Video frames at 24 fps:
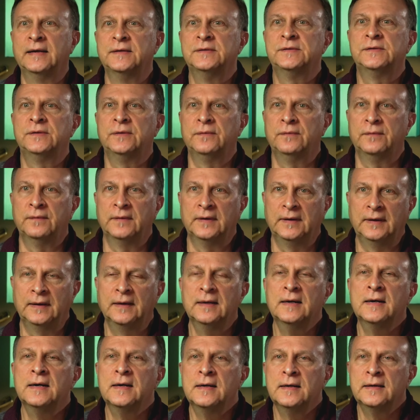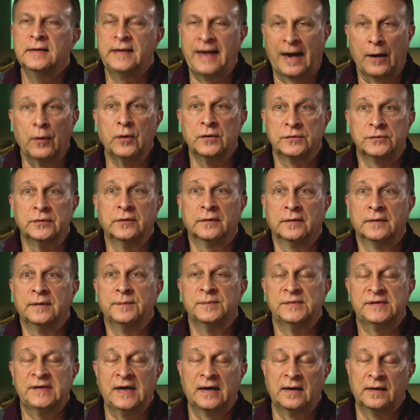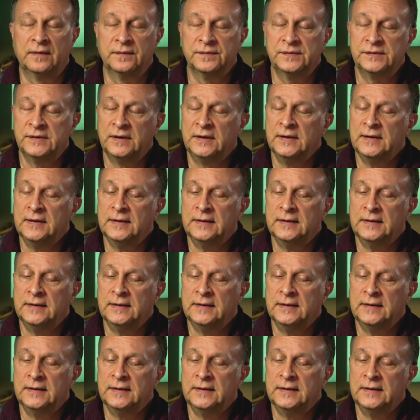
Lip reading: into the character themselves.